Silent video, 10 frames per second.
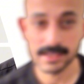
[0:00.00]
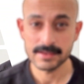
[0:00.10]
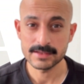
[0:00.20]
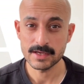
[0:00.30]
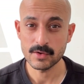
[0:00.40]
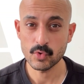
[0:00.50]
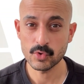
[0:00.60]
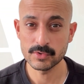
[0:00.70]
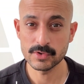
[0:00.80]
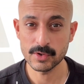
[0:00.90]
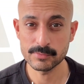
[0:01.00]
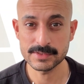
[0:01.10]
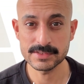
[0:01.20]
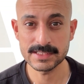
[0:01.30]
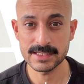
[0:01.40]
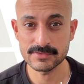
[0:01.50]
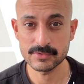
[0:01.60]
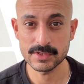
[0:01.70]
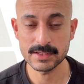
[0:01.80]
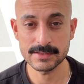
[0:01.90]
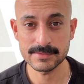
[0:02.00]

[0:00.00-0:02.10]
they overcompensate for it.